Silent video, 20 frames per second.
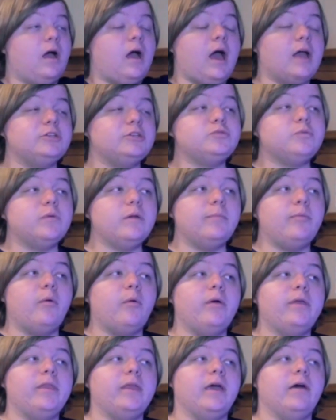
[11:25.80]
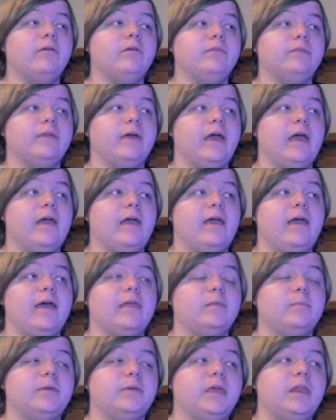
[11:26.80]
I just want to point out that at
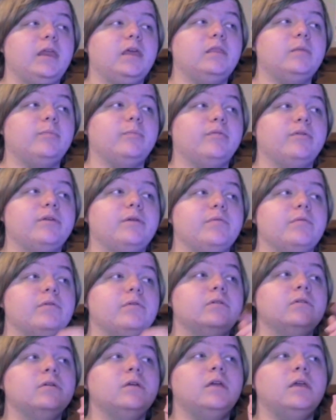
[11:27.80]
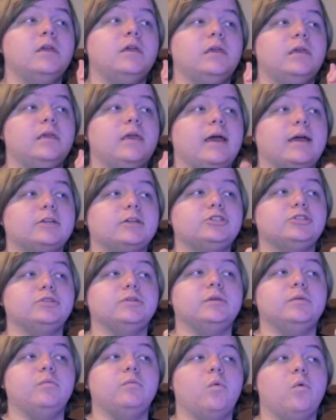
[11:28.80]
the beginning of the prequel, he
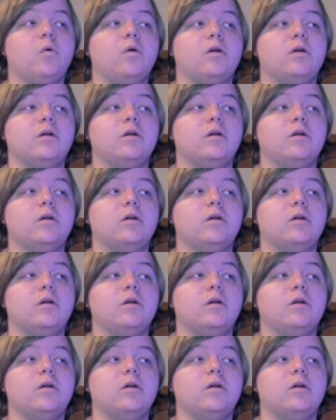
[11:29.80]
actually wore